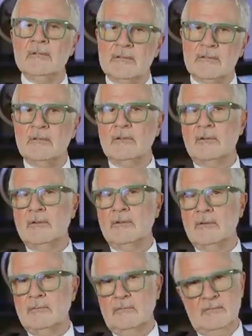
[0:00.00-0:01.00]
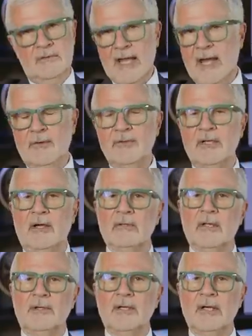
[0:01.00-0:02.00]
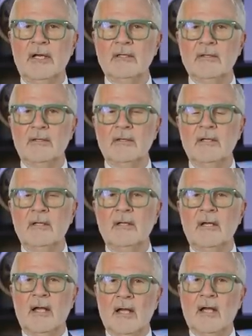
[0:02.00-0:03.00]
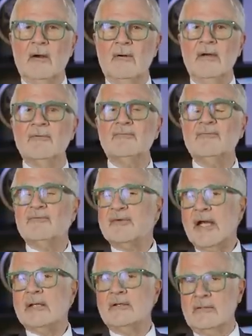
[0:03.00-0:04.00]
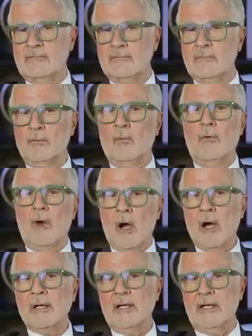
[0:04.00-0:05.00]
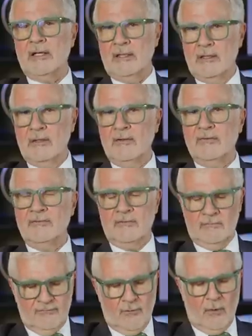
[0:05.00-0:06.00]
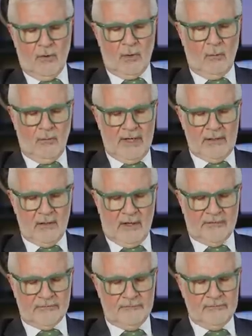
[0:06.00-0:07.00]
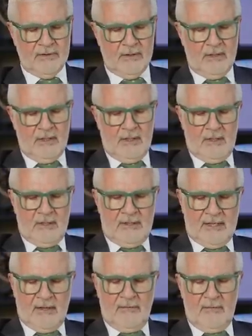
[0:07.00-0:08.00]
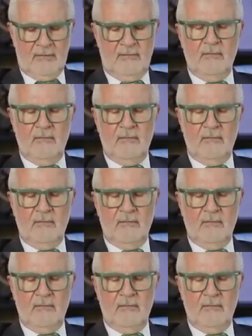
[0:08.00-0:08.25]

to downtown London, England, how effective walking is for weight loss. Now,